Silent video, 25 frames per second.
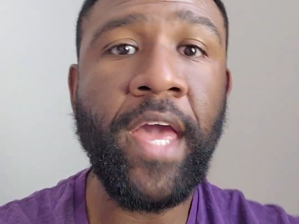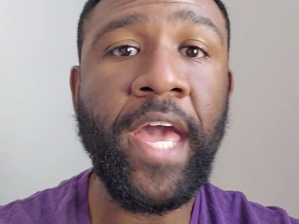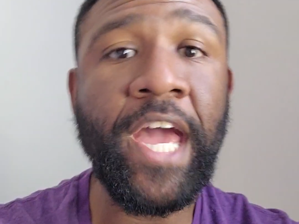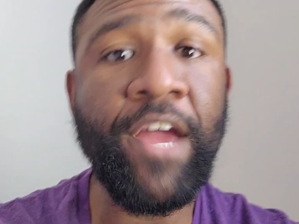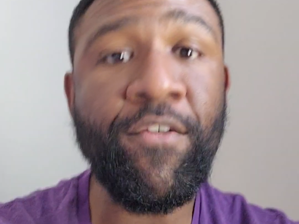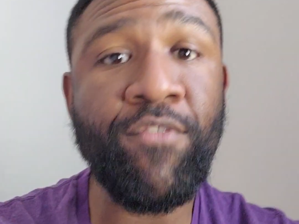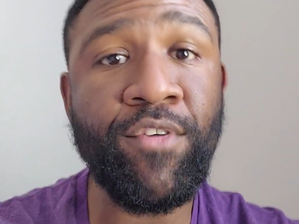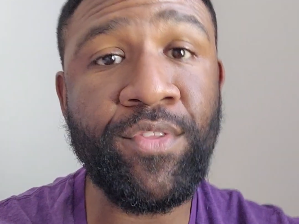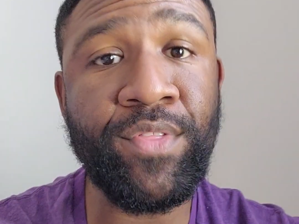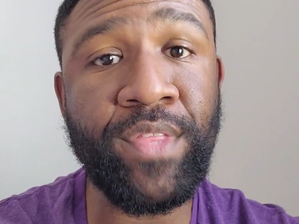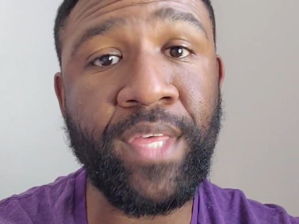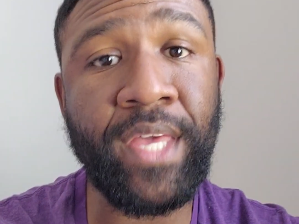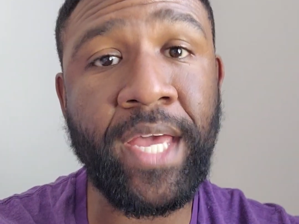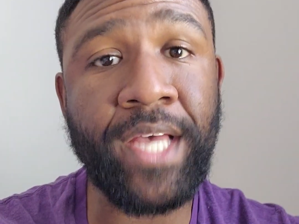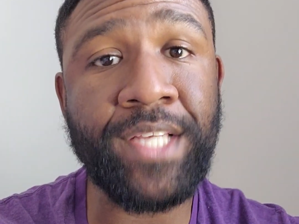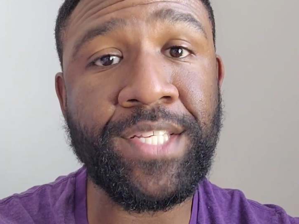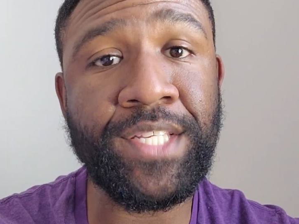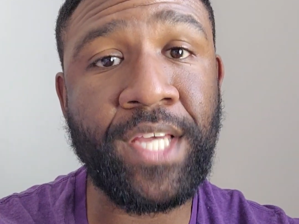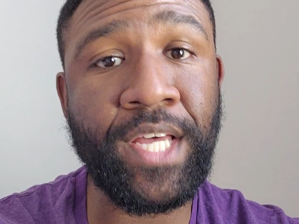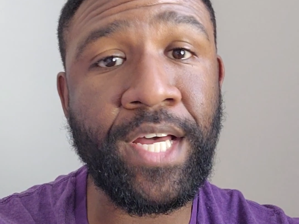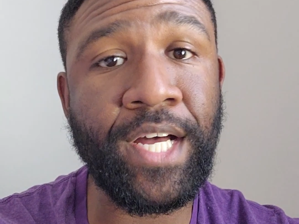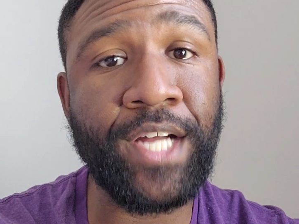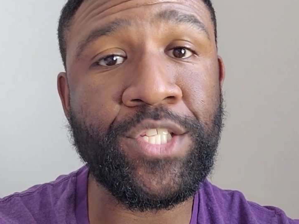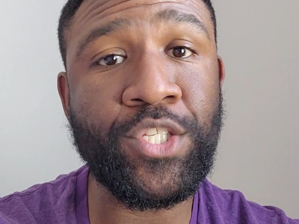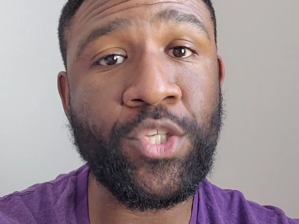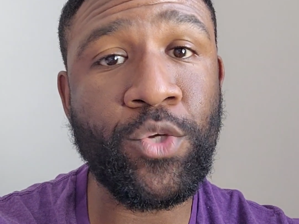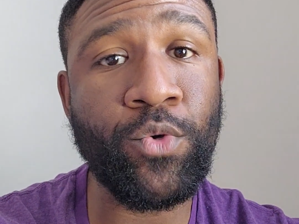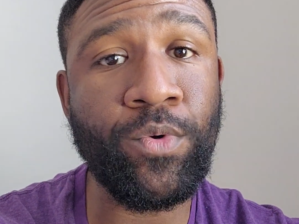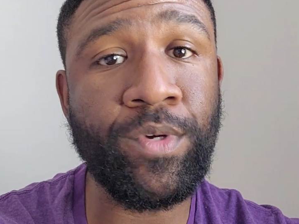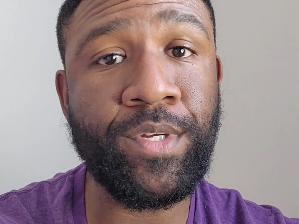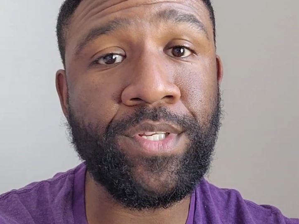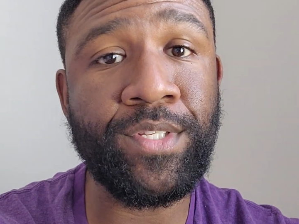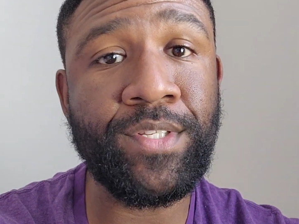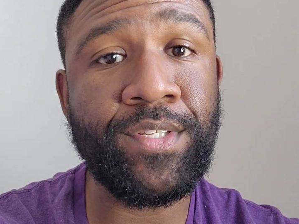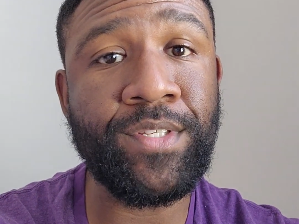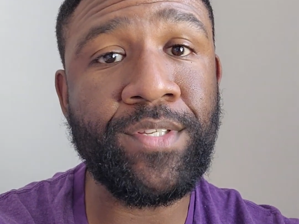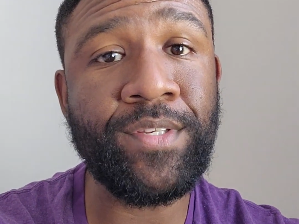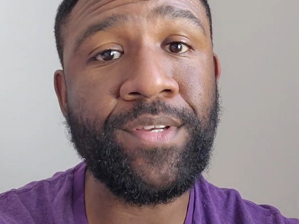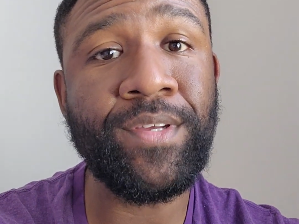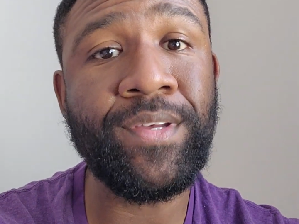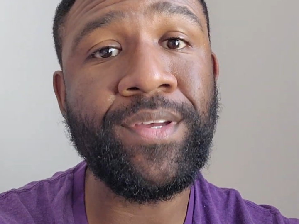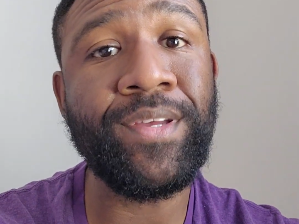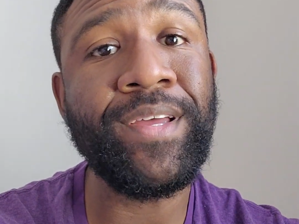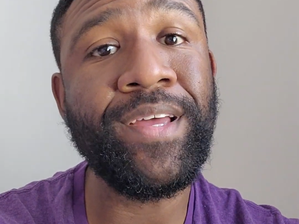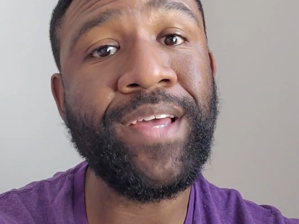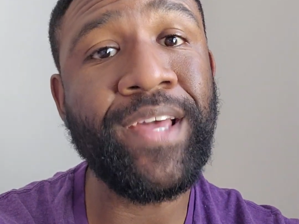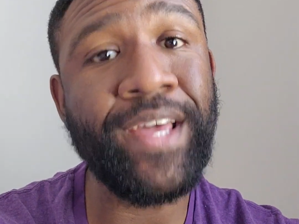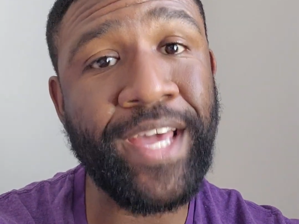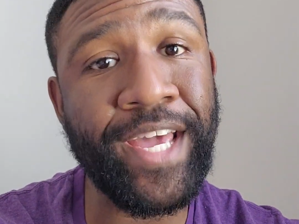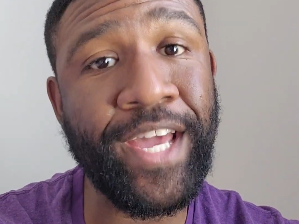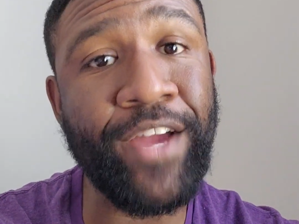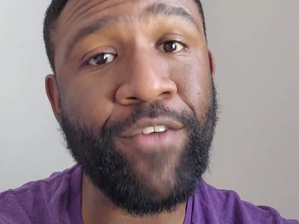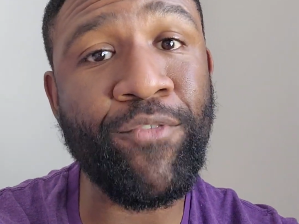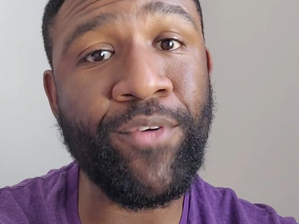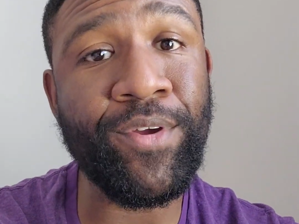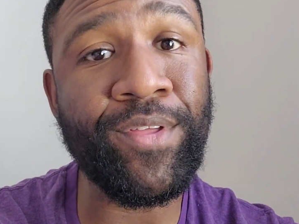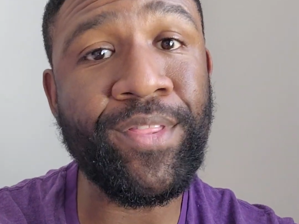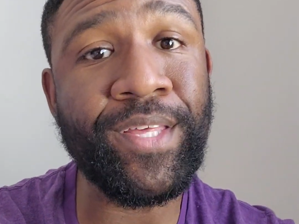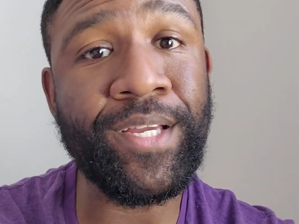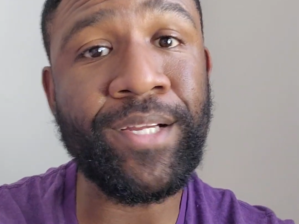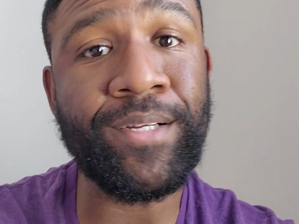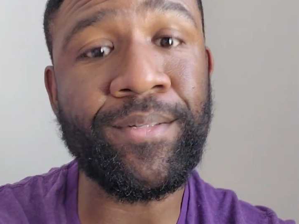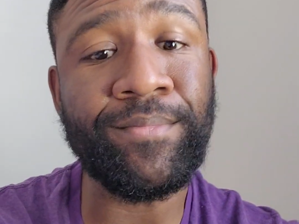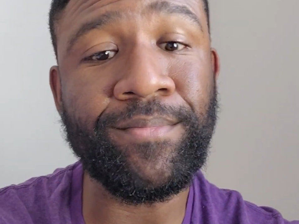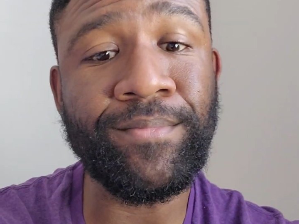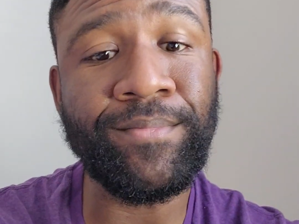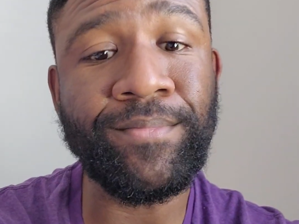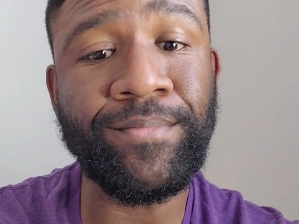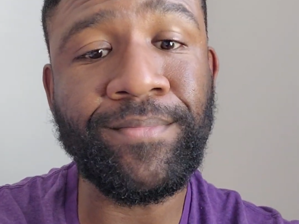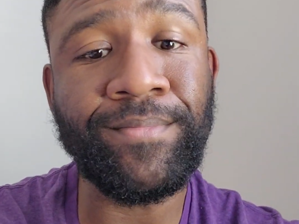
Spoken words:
everything has a consequence. everything.